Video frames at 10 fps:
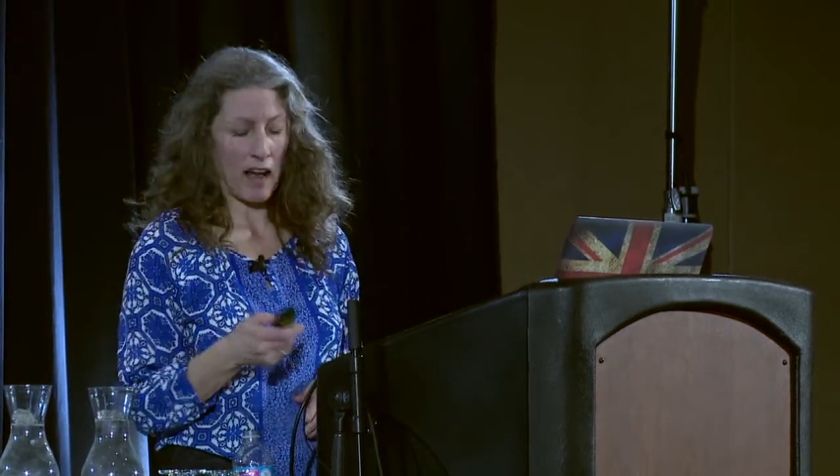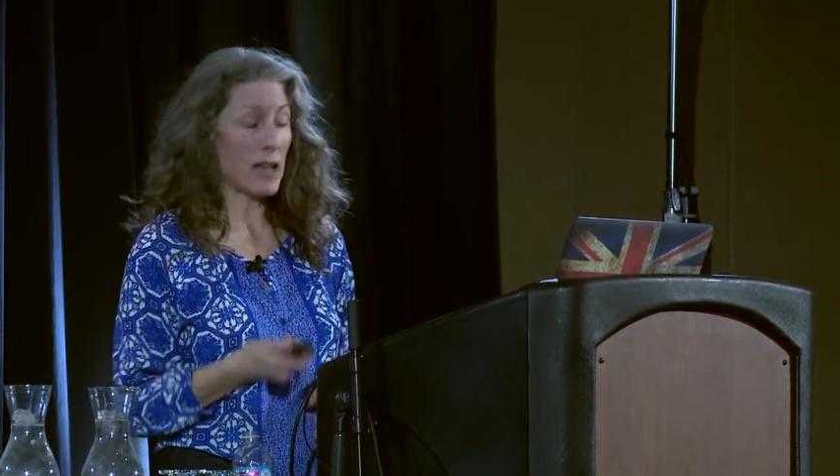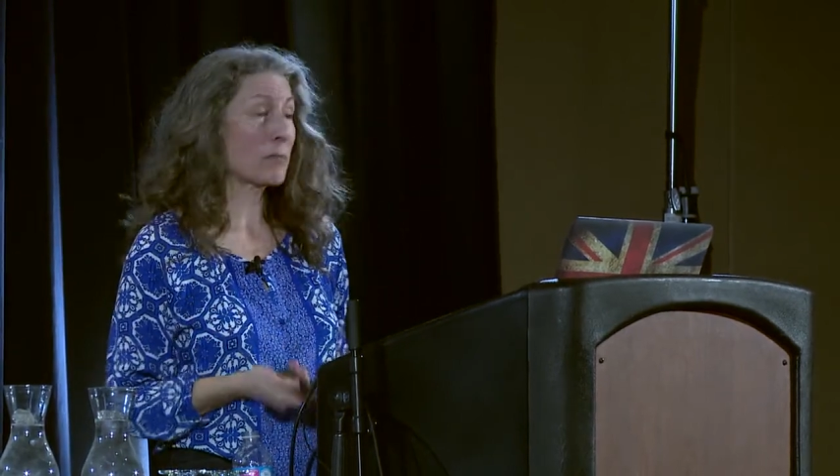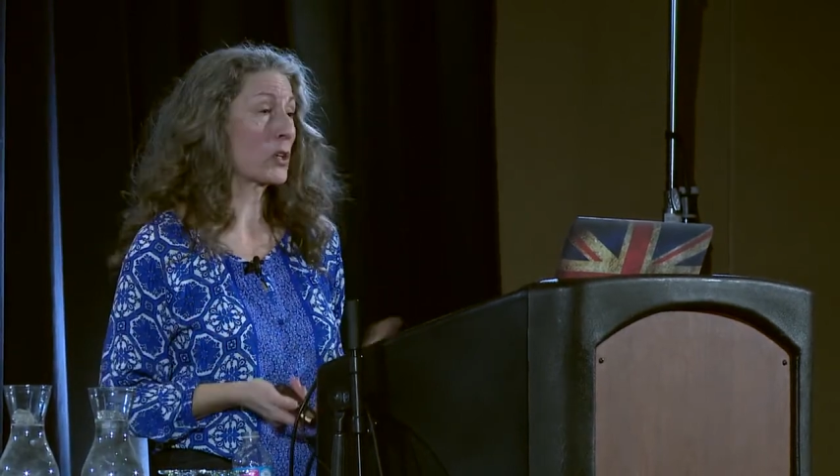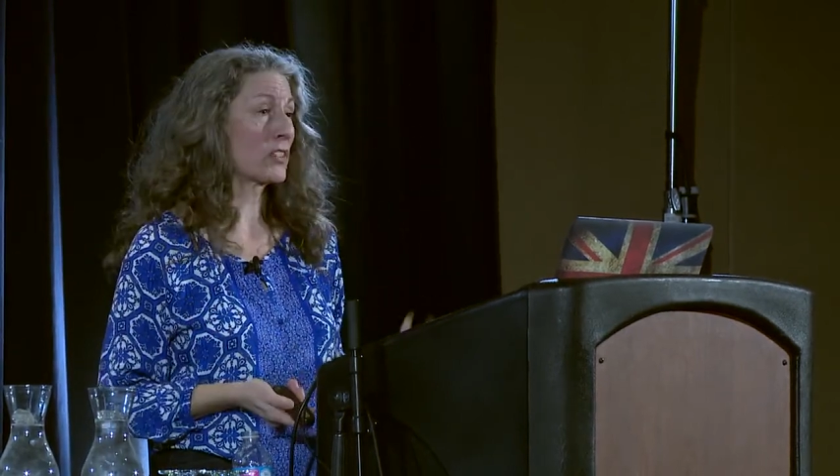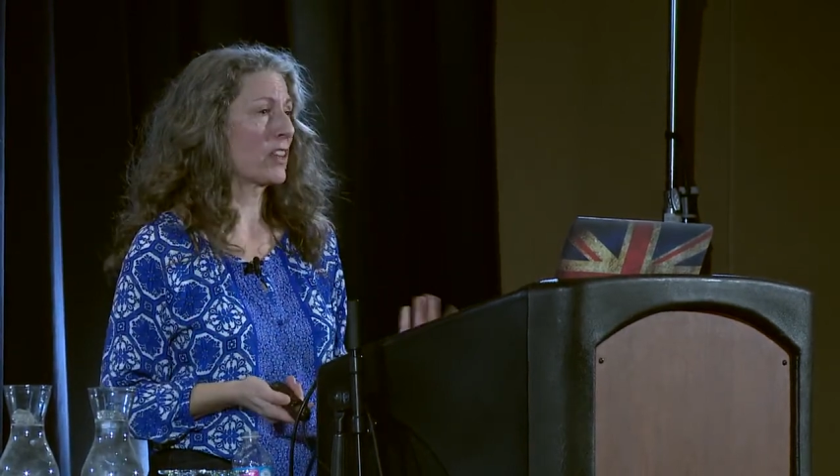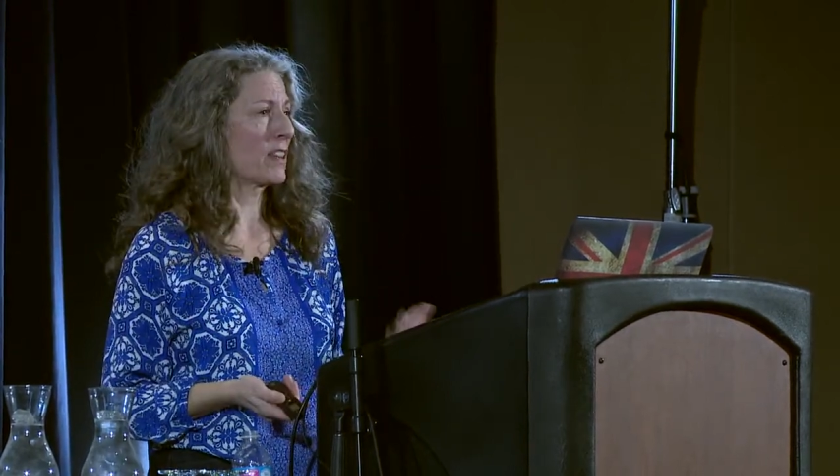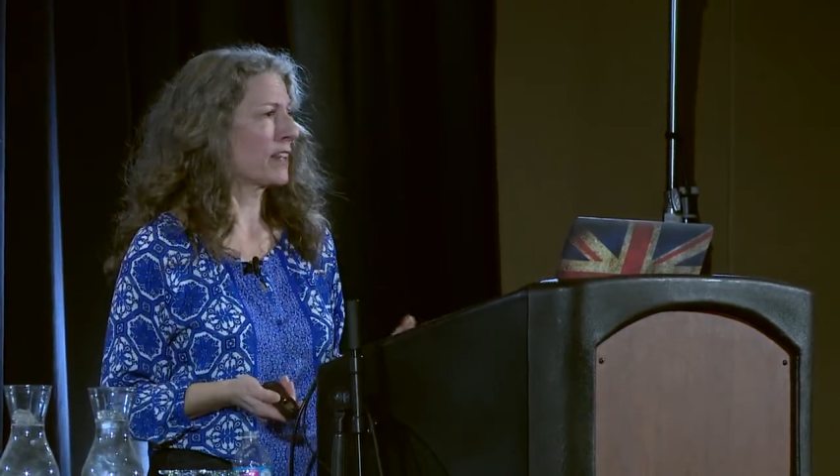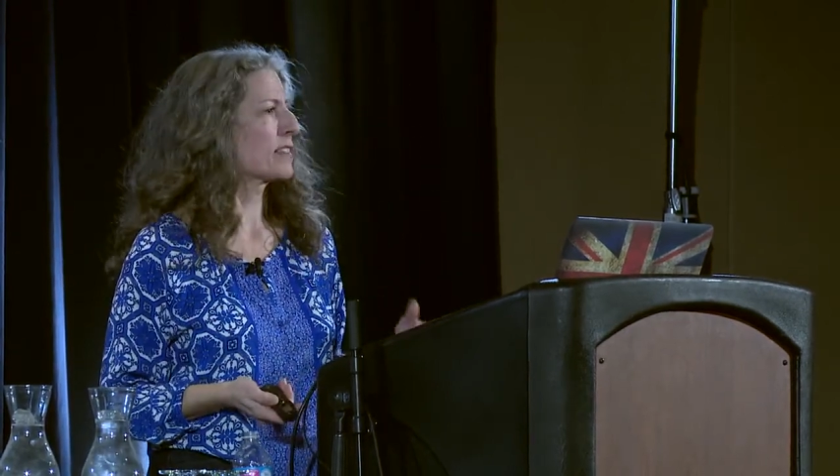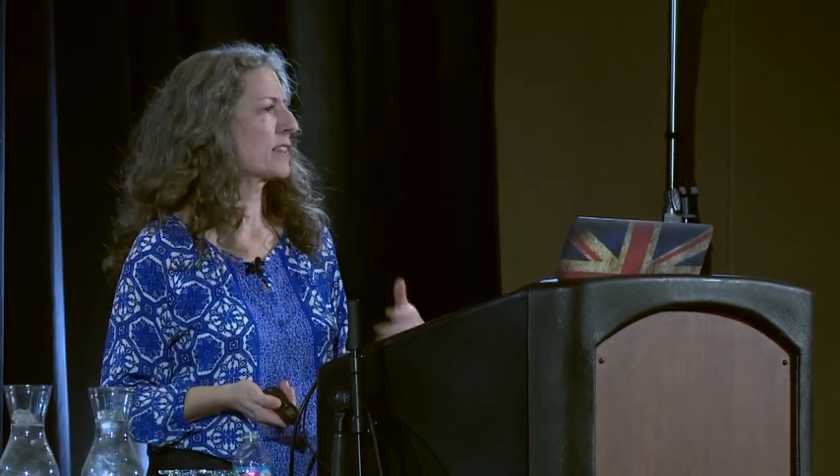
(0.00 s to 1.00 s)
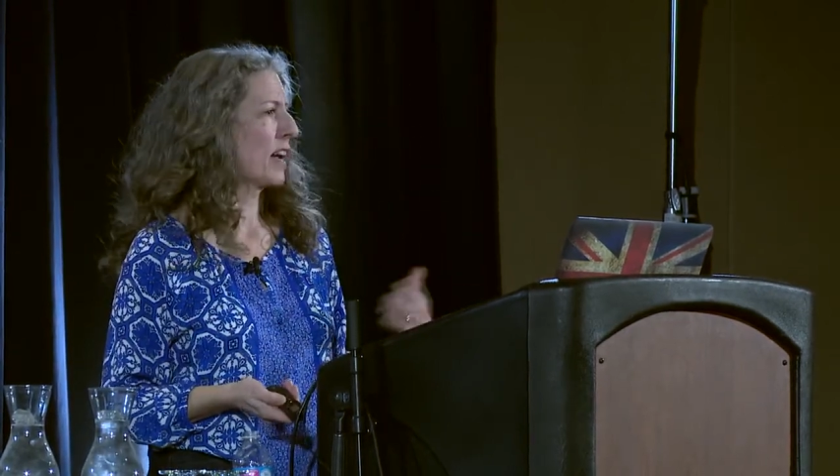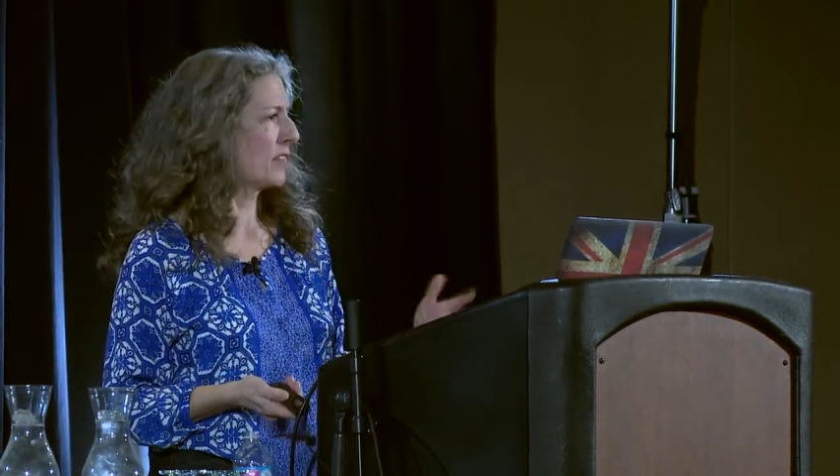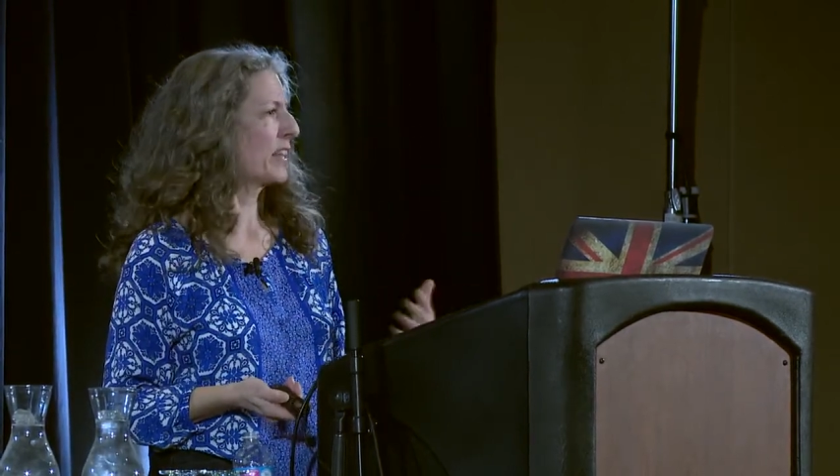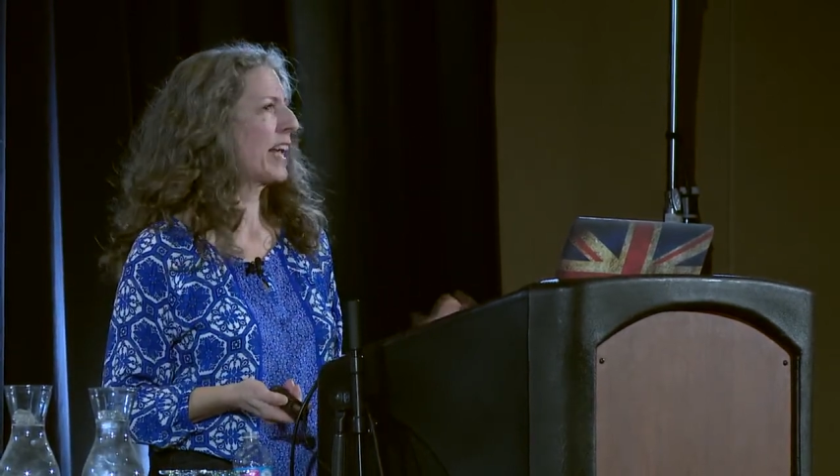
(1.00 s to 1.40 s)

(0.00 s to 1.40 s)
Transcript: I personally think it's kind of a